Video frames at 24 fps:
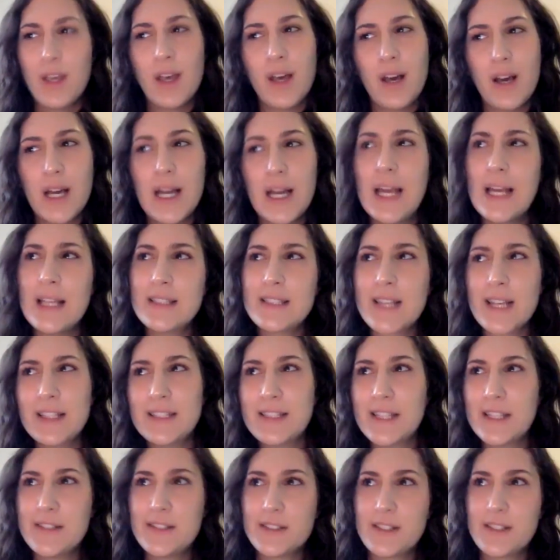it's kind of
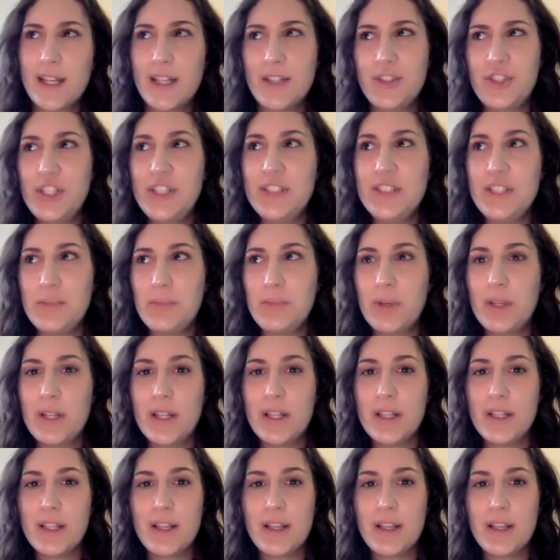sounds kind of cheesy, but like